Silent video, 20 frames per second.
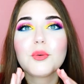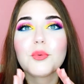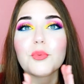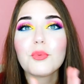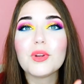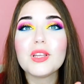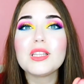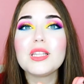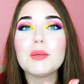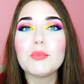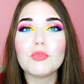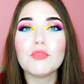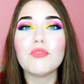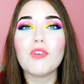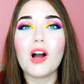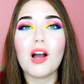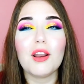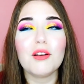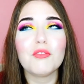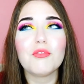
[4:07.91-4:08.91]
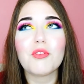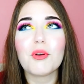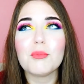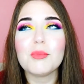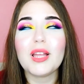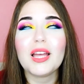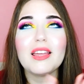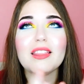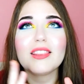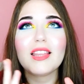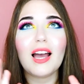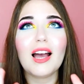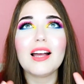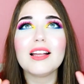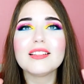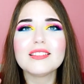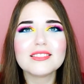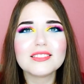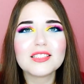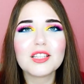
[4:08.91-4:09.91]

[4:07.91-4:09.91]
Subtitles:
really move on from like that